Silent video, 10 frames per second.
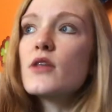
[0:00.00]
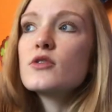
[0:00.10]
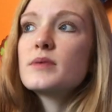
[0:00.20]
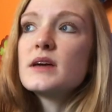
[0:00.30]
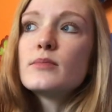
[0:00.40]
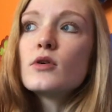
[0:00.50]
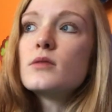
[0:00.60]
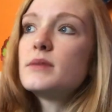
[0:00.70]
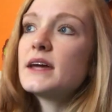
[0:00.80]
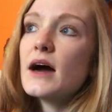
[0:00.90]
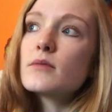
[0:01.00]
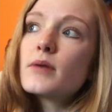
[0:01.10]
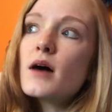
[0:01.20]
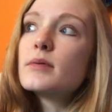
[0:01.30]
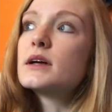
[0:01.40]
Other people and being out in
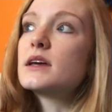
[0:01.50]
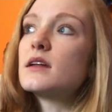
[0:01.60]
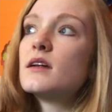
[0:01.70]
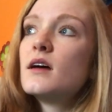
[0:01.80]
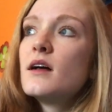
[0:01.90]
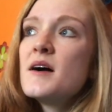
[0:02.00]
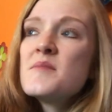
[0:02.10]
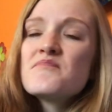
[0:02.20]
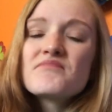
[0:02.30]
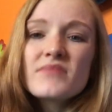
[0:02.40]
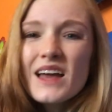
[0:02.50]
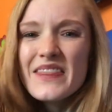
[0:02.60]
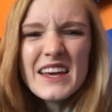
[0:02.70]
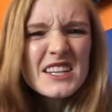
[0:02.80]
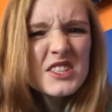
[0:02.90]
public, and
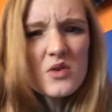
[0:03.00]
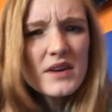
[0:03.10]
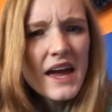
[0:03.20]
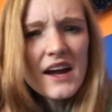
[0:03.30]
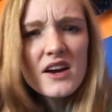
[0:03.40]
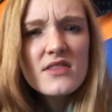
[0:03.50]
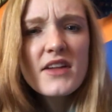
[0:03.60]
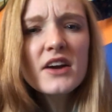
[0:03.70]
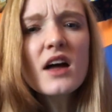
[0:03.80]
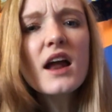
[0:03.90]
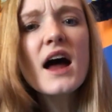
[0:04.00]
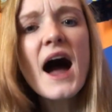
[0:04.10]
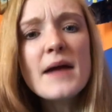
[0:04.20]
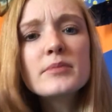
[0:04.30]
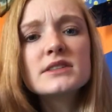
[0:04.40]
they just don't care. They're not
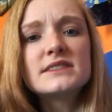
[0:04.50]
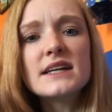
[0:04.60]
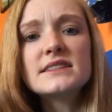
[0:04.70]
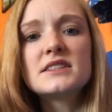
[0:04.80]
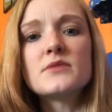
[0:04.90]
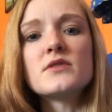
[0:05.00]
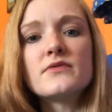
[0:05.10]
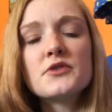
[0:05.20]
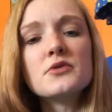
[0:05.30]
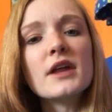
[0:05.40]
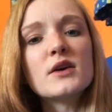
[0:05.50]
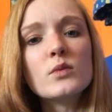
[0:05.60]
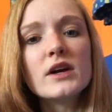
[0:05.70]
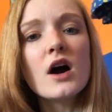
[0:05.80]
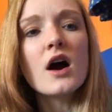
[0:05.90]
hypersensitive to food like
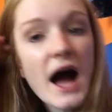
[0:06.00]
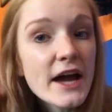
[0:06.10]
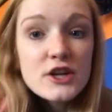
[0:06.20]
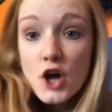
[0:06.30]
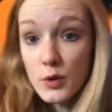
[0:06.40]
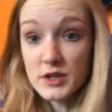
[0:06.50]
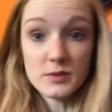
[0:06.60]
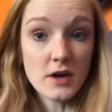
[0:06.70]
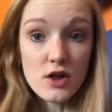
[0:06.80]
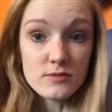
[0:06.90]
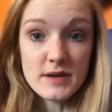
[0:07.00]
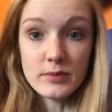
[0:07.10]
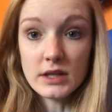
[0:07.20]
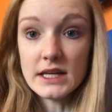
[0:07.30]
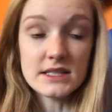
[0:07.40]
we are. I notice when other
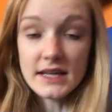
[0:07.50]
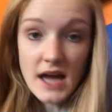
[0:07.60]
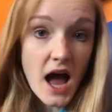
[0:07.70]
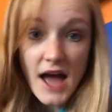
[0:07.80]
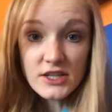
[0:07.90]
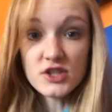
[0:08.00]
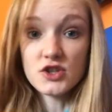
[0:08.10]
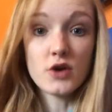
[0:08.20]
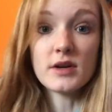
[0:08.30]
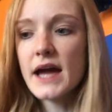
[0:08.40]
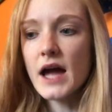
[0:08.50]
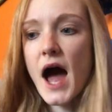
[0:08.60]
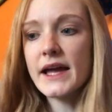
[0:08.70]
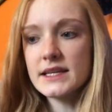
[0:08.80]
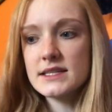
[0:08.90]
people eat. Like, I just notice.
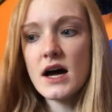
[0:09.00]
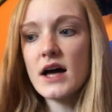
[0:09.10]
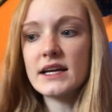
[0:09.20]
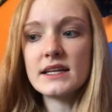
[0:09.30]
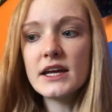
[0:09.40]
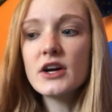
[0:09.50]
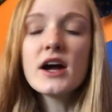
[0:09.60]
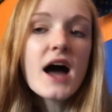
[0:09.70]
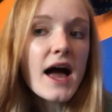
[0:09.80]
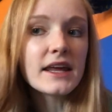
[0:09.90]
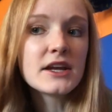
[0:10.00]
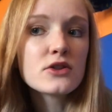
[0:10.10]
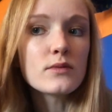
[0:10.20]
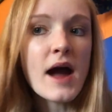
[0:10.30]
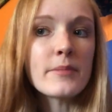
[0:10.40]
I can tell. I can hear
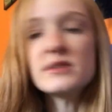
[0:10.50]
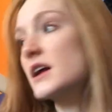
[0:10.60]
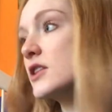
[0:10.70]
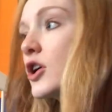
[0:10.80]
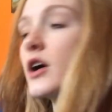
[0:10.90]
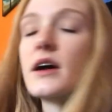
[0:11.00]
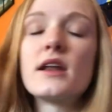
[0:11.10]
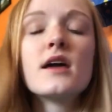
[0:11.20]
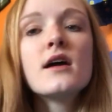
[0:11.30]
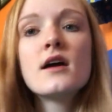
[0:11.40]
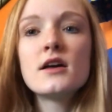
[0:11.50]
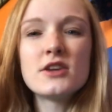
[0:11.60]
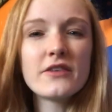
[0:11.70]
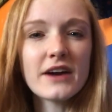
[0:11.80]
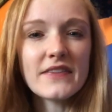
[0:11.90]
the wrappers, and I look. And
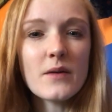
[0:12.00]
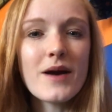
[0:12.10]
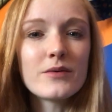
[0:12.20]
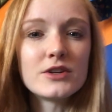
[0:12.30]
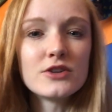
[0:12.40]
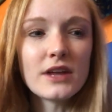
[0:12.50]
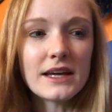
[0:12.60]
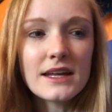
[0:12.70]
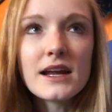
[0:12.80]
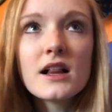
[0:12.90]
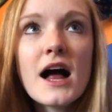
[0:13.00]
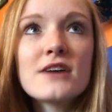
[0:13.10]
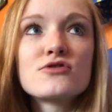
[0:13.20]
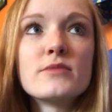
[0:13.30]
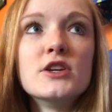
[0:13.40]
you ever get that way when you're like in a
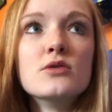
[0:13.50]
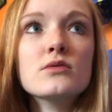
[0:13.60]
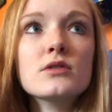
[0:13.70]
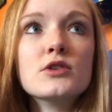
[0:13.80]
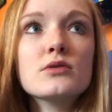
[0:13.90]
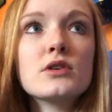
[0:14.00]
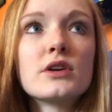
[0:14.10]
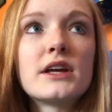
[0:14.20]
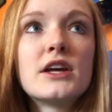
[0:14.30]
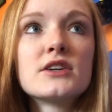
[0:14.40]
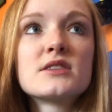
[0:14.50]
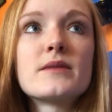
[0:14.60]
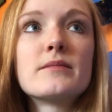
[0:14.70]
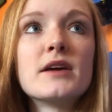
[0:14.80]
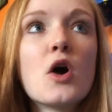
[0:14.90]
classroom and you literally hear
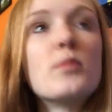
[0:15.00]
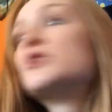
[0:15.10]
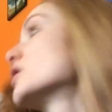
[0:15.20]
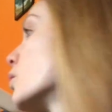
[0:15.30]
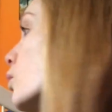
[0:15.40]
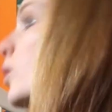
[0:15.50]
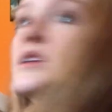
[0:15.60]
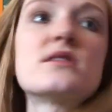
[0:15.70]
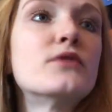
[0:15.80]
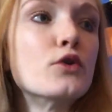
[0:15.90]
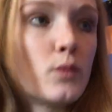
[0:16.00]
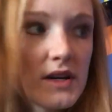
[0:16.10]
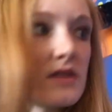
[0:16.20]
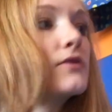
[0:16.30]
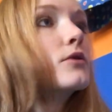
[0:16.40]
something being opened, you're like, where's the food?
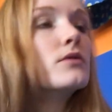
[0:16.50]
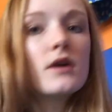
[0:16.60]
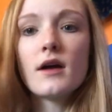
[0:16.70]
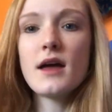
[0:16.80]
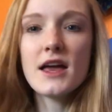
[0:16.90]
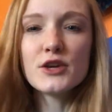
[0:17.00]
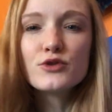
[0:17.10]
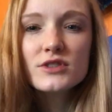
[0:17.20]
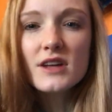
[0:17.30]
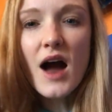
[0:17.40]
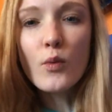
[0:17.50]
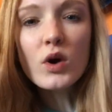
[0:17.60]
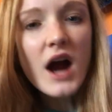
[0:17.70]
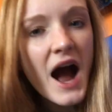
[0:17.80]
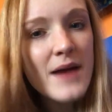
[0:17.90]
Where's the food?
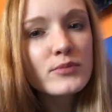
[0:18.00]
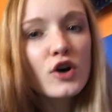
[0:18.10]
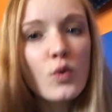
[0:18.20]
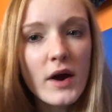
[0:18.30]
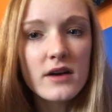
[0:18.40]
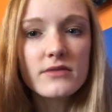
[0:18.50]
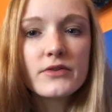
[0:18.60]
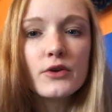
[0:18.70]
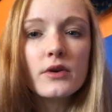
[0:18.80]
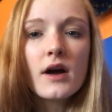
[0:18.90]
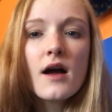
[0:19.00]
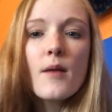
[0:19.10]
We're hyper aware of food.